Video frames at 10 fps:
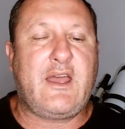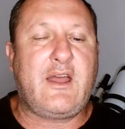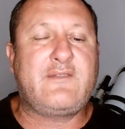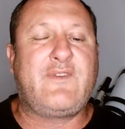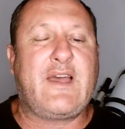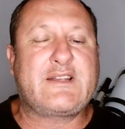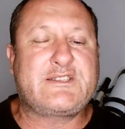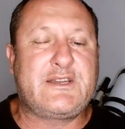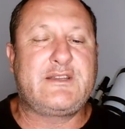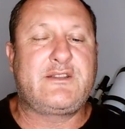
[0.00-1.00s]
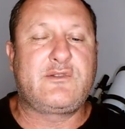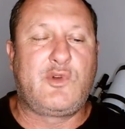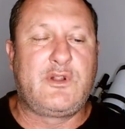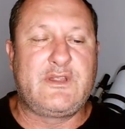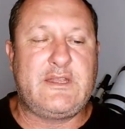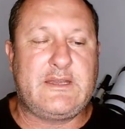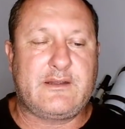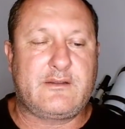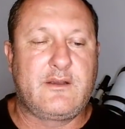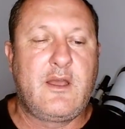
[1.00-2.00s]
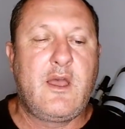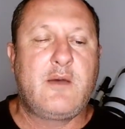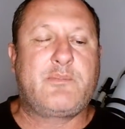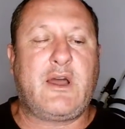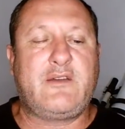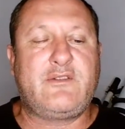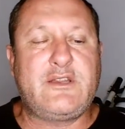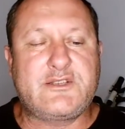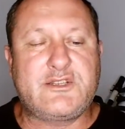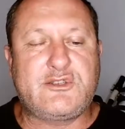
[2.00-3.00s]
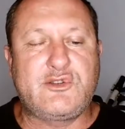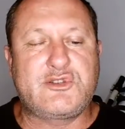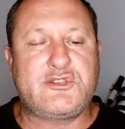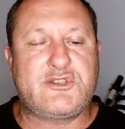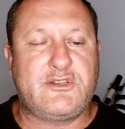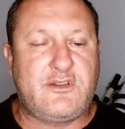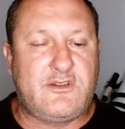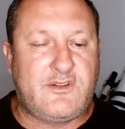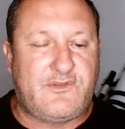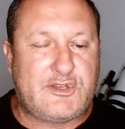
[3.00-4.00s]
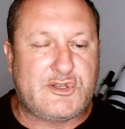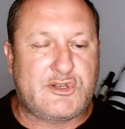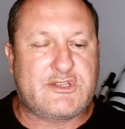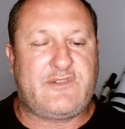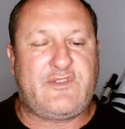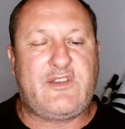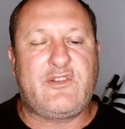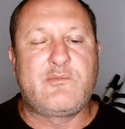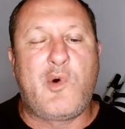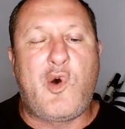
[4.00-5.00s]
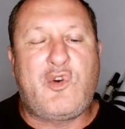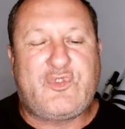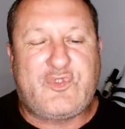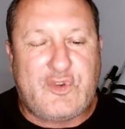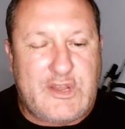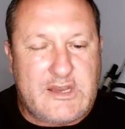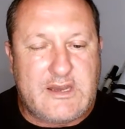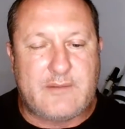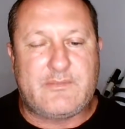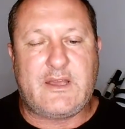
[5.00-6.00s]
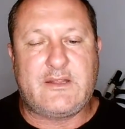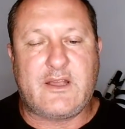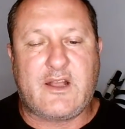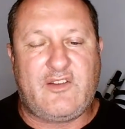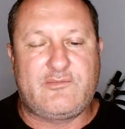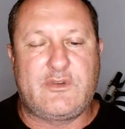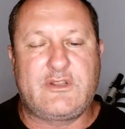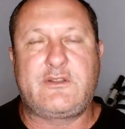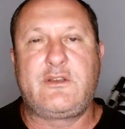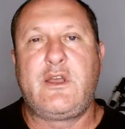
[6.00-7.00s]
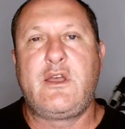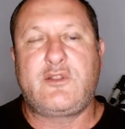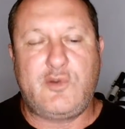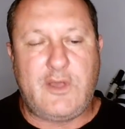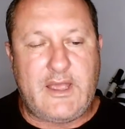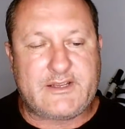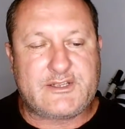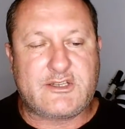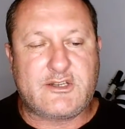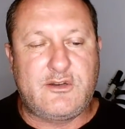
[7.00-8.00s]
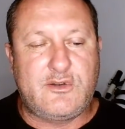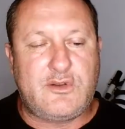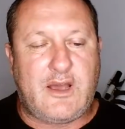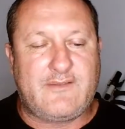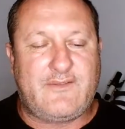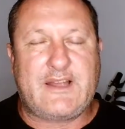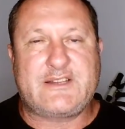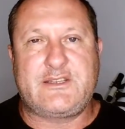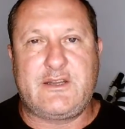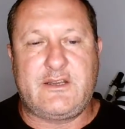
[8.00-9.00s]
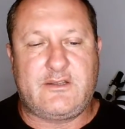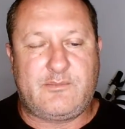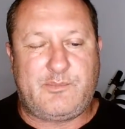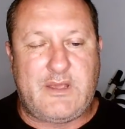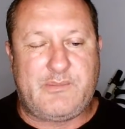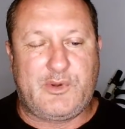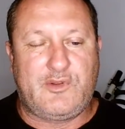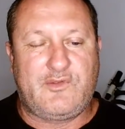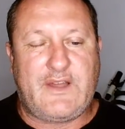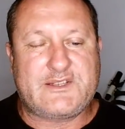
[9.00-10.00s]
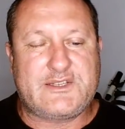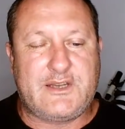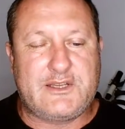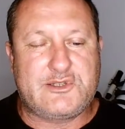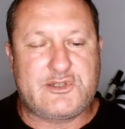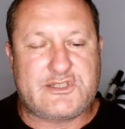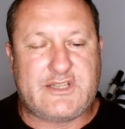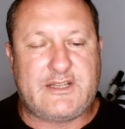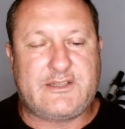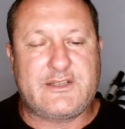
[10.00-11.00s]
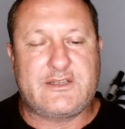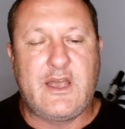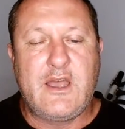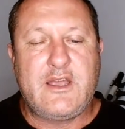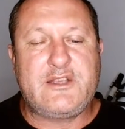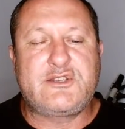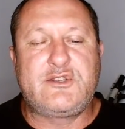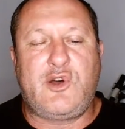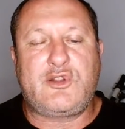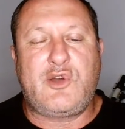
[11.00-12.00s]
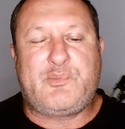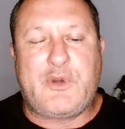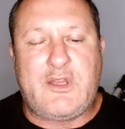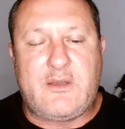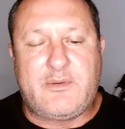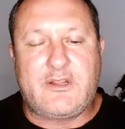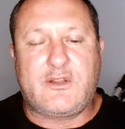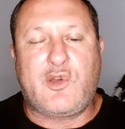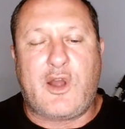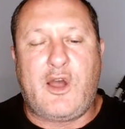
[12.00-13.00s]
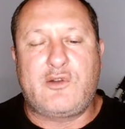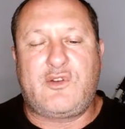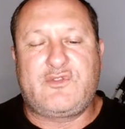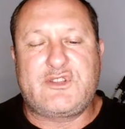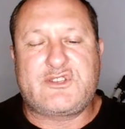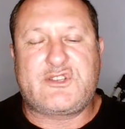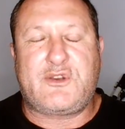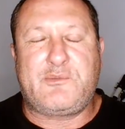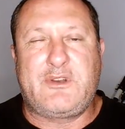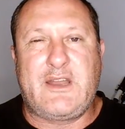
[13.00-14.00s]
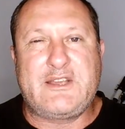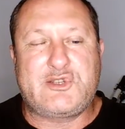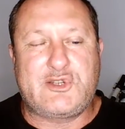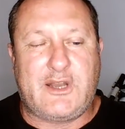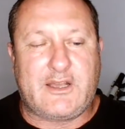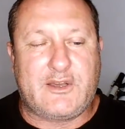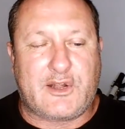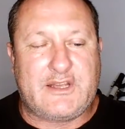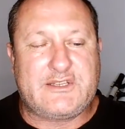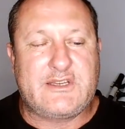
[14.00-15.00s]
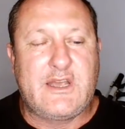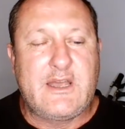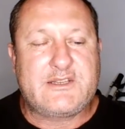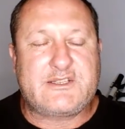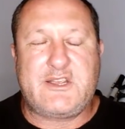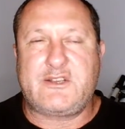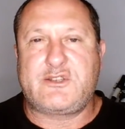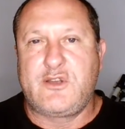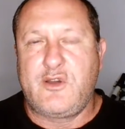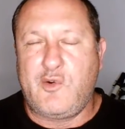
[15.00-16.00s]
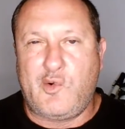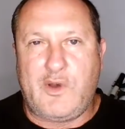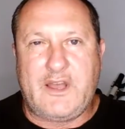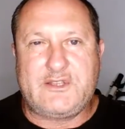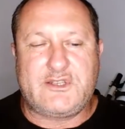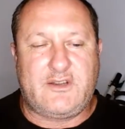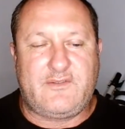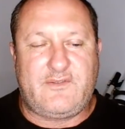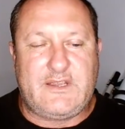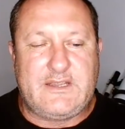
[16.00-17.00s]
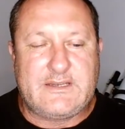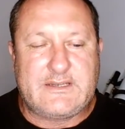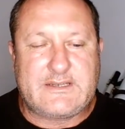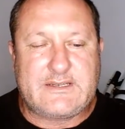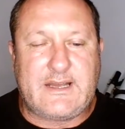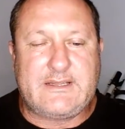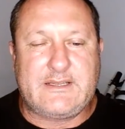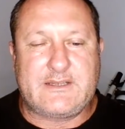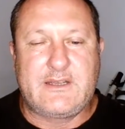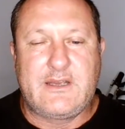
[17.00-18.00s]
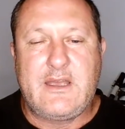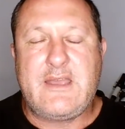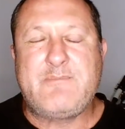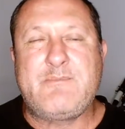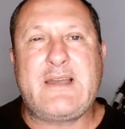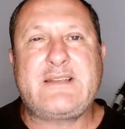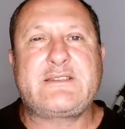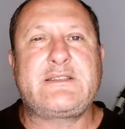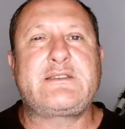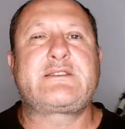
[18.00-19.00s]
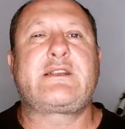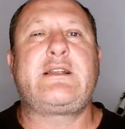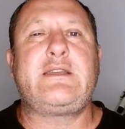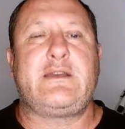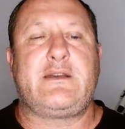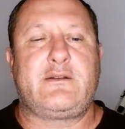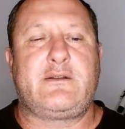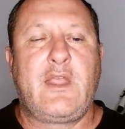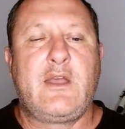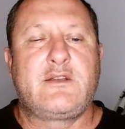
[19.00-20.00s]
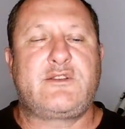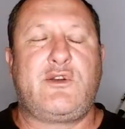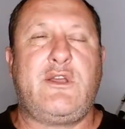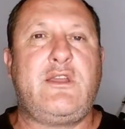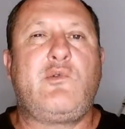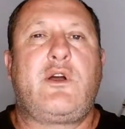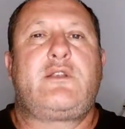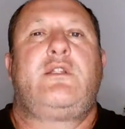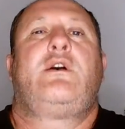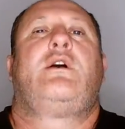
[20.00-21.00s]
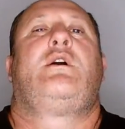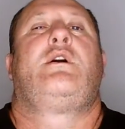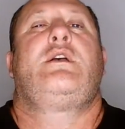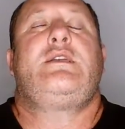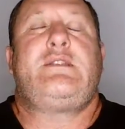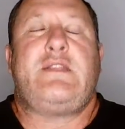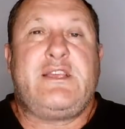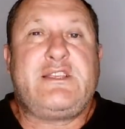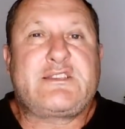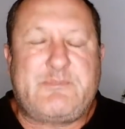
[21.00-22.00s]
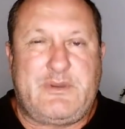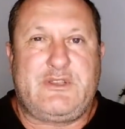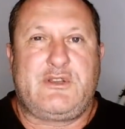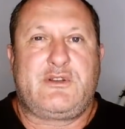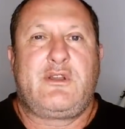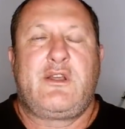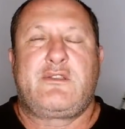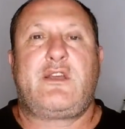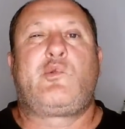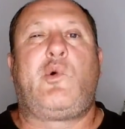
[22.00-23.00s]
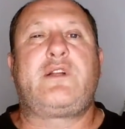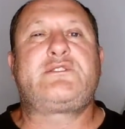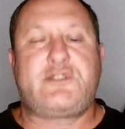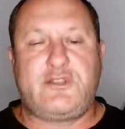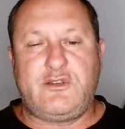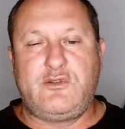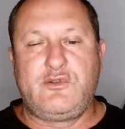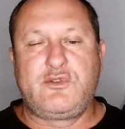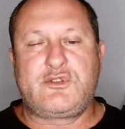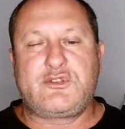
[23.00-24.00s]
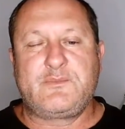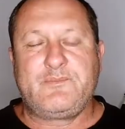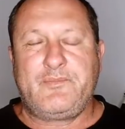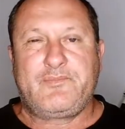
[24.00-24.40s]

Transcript: unvaccinated will need it. Private institutions and individuals have even more freedom than the government to exclude unvaccinated people. Vaccination status is not a prohibited ground of discrimination like race, sex, or HIV status. He makes this clear. So anyone, in his opinion, that wants to use